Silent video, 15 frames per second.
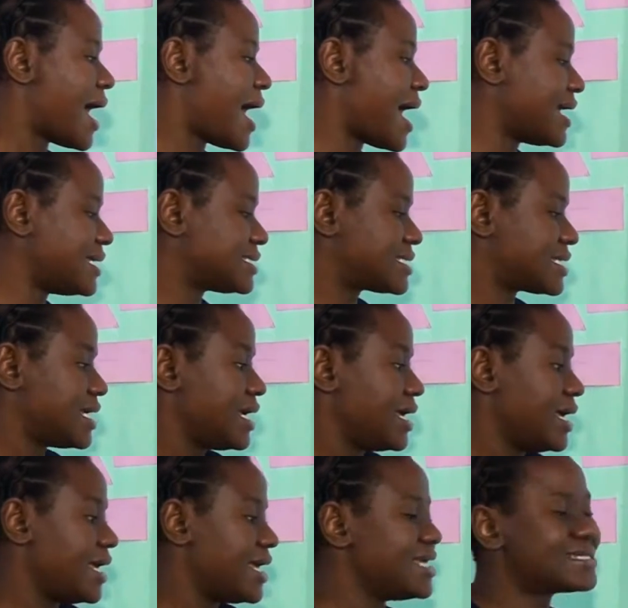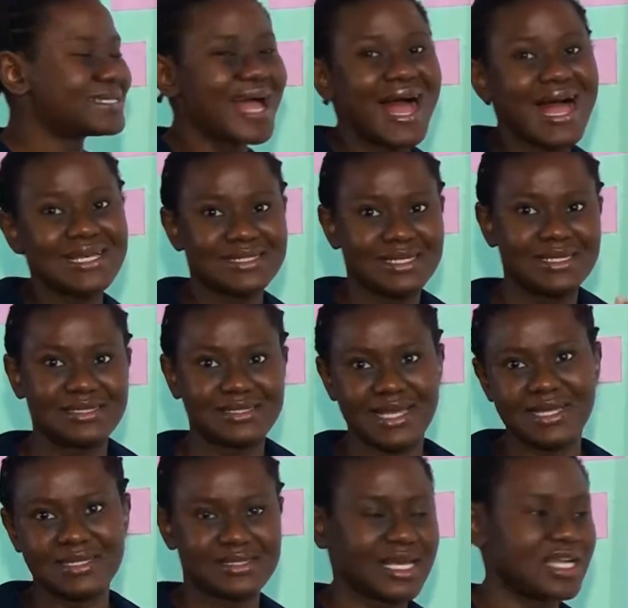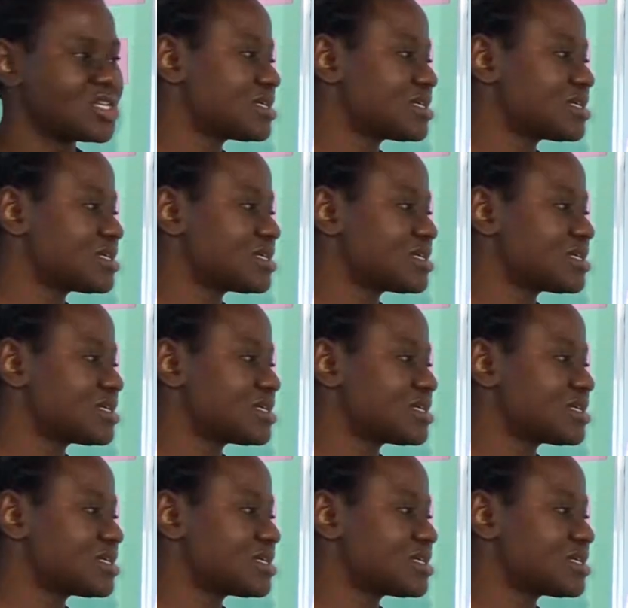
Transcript: and it has a center.